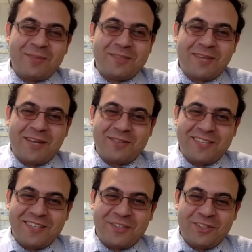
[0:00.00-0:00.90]
is out
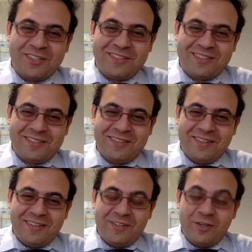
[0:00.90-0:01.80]
there. Good. It's,
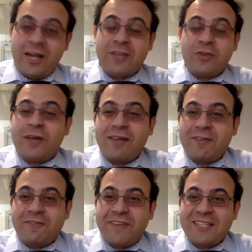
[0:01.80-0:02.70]
you know, I don't have a
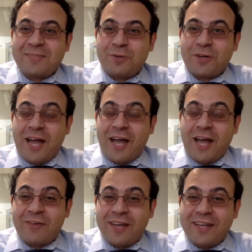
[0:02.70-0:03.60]
Facebook I,
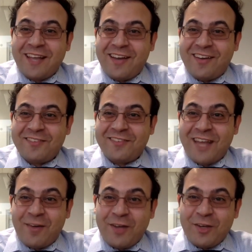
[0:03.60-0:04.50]
right now.
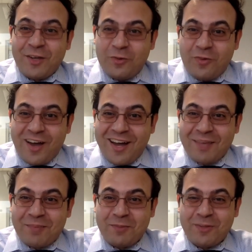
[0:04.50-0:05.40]
Now I know why
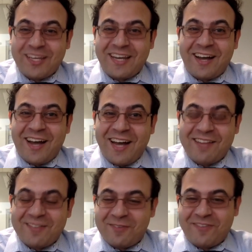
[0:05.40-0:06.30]
people get a high
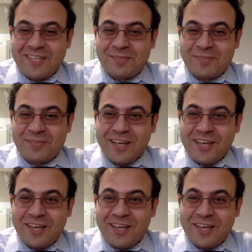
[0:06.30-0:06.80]
from Facebook.